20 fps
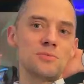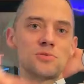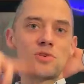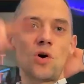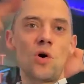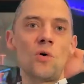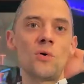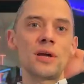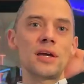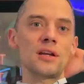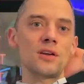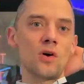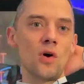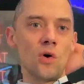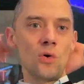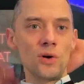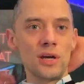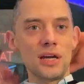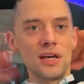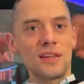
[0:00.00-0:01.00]
going and
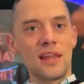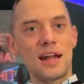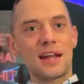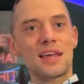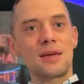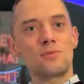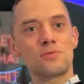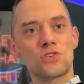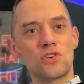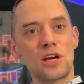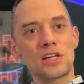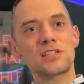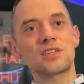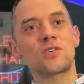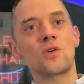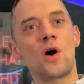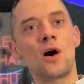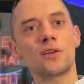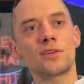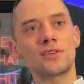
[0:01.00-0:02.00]
going, and that keeps stressing
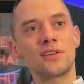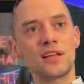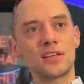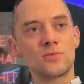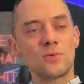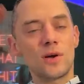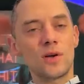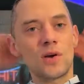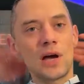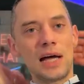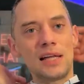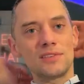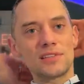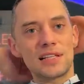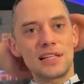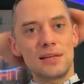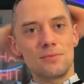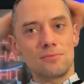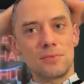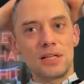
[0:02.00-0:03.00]
you out. And that's why you can't
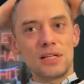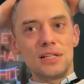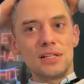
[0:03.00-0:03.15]
sleep.